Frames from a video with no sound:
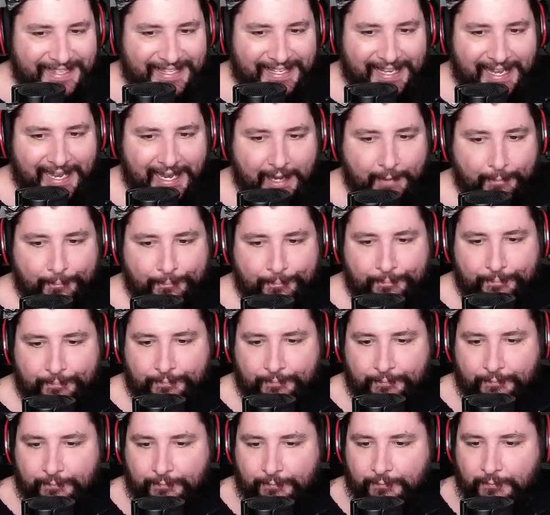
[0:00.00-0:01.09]
into the game.
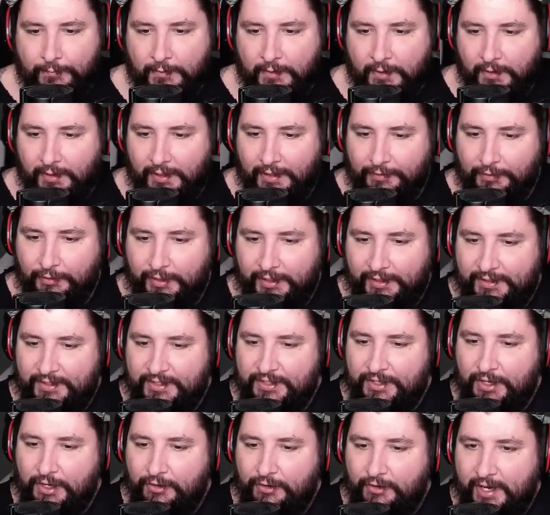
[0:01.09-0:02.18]
Left click
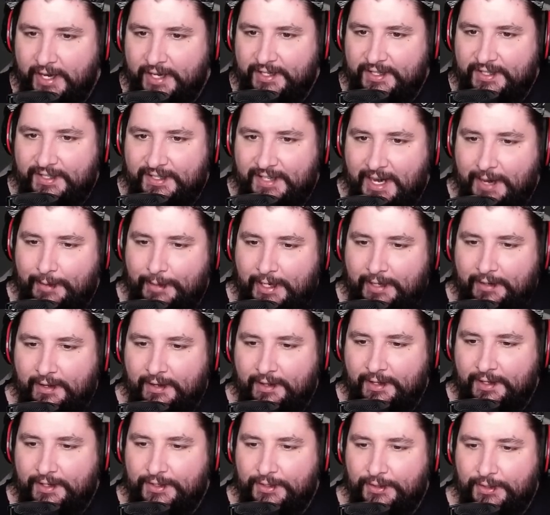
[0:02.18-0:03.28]
to start race. Damn it!
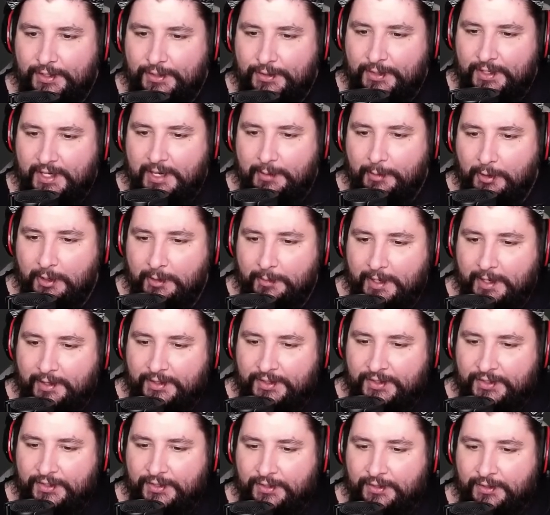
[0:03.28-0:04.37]
I think it's only doing keyboard and
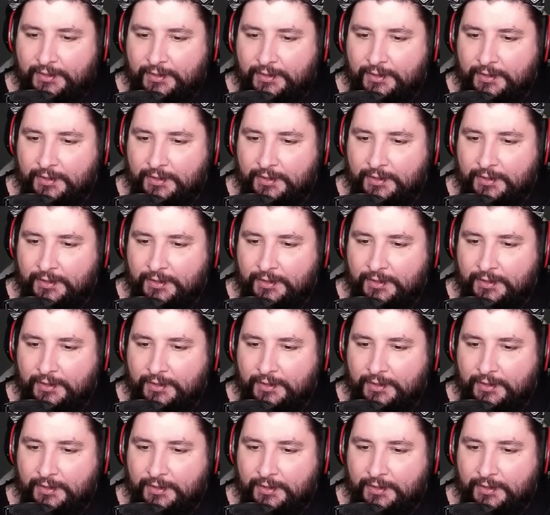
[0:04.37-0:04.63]
mouse.